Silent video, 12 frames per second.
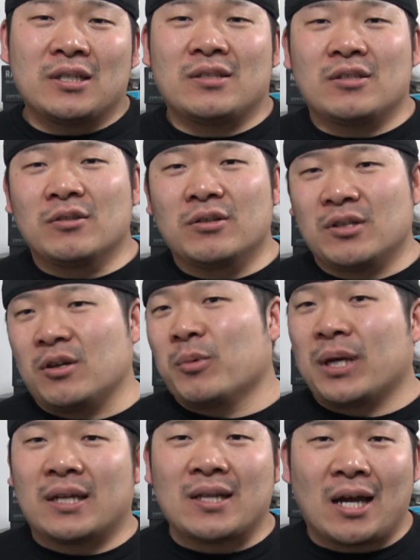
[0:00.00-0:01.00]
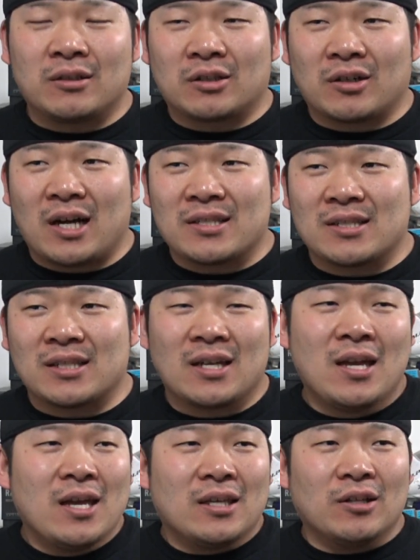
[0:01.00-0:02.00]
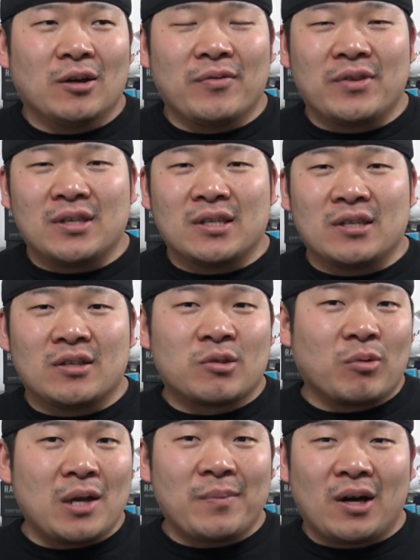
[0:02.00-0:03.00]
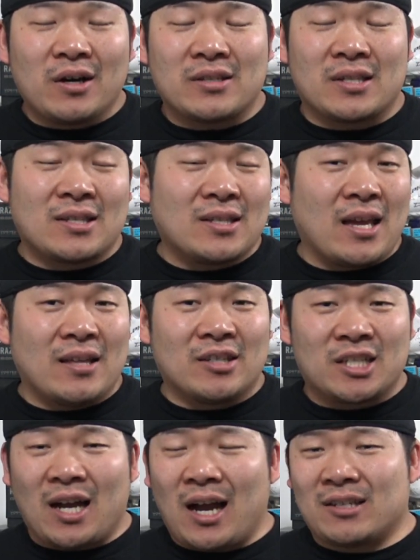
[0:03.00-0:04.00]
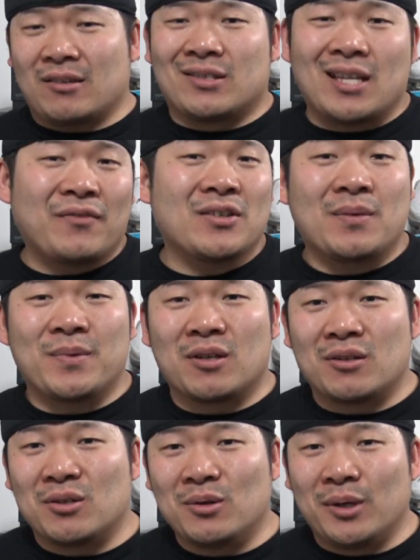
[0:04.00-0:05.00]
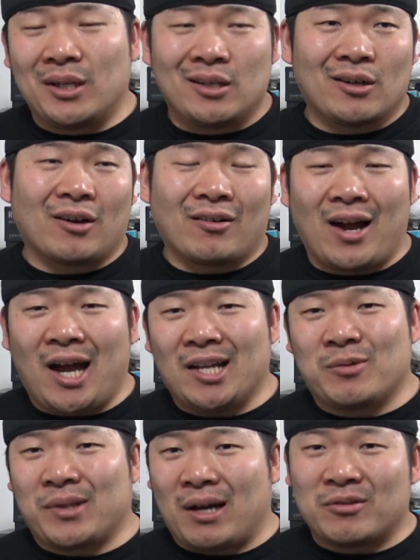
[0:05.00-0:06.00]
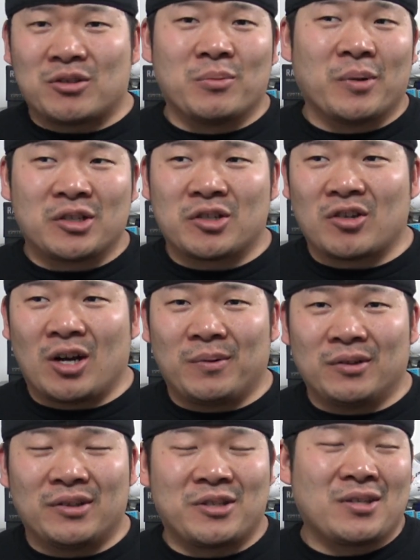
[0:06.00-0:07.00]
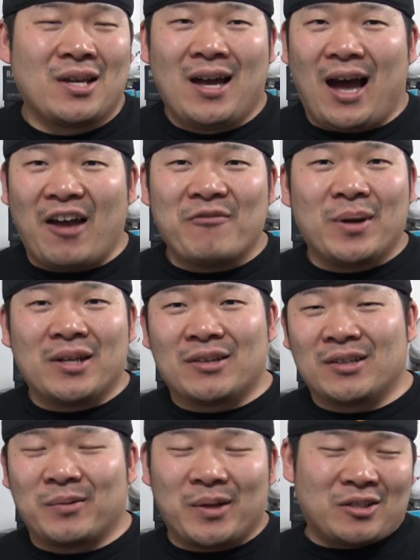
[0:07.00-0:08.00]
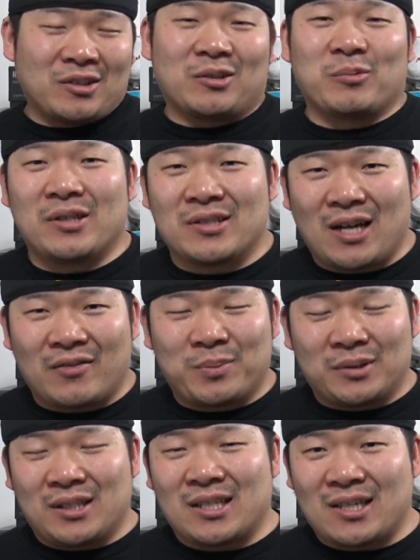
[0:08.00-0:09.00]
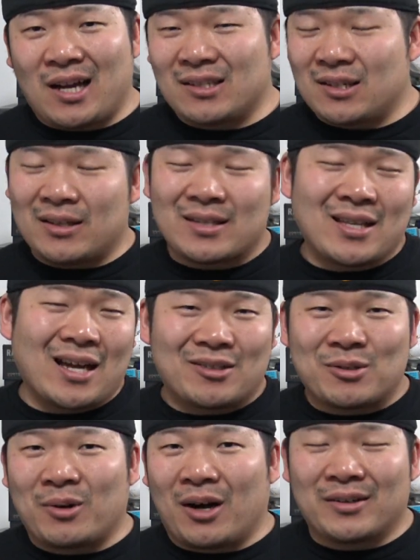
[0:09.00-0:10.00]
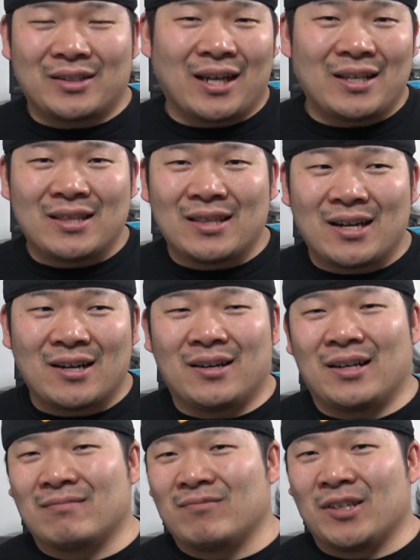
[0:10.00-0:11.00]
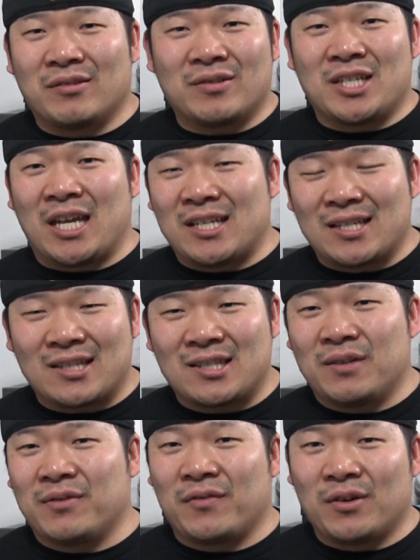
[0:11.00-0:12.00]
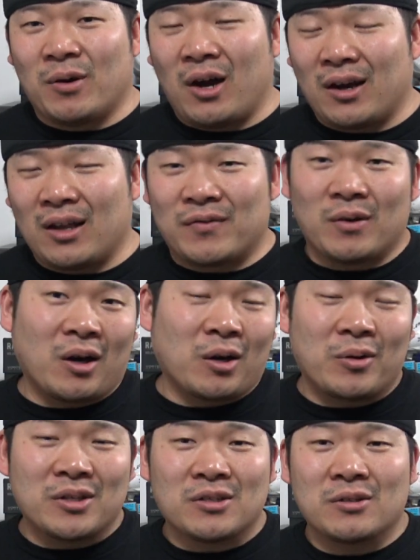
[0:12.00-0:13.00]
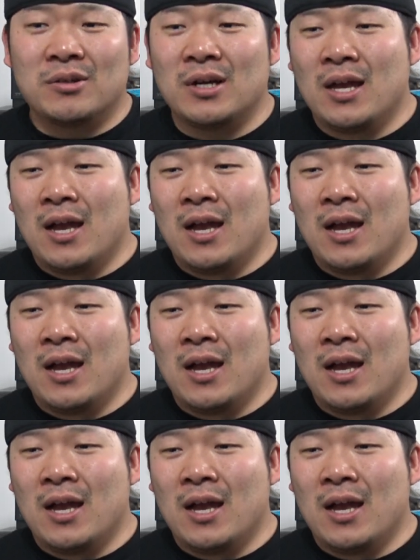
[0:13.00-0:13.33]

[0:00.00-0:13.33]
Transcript: to do weekend autocrossing, the sway bars and the shocks are definitely something you can do in your garage without too much trouble. I've been under there when I took the wheels off, put the exhaust on. It's not too hard to get in there and change that stuff if you are going to.